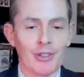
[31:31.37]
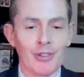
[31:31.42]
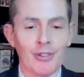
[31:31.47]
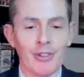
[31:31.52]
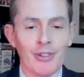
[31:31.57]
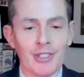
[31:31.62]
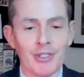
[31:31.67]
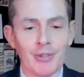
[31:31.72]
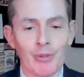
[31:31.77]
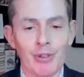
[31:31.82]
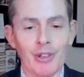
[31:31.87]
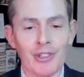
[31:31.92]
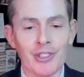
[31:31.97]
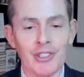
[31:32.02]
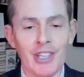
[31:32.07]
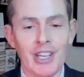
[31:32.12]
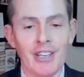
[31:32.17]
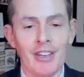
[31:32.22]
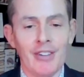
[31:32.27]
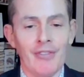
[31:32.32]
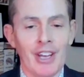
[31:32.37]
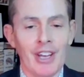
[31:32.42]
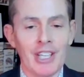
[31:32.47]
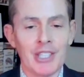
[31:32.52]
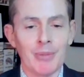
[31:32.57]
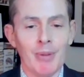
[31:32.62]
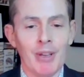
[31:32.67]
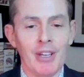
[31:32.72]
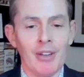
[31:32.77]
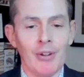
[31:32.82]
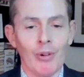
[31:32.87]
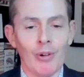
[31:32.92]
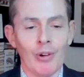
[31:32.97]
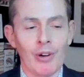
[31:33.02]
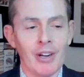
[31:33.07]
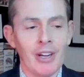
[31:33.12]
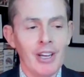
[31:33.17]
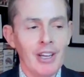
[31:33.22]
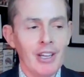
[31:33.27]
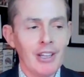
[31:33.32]
or this real estate investment,
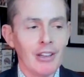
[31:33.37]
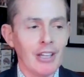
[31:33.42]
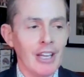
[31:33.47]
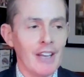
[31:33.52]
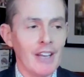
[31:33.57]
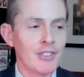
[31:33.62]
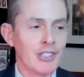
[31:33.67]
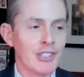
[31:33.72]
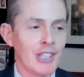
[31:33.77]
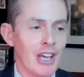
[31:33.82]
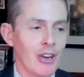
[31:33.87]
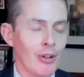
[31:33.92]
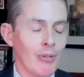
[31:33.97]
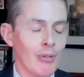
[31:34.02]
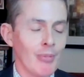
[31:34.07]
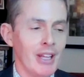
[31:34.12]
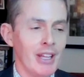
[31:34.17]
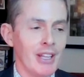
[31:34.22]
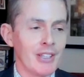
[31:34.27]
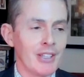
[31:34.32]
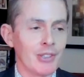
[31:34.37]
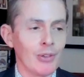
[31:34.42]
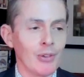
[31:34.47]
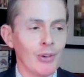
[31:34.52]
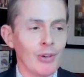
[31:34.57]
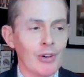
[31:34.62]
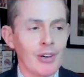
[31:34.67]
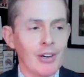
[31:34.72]
or life settlements,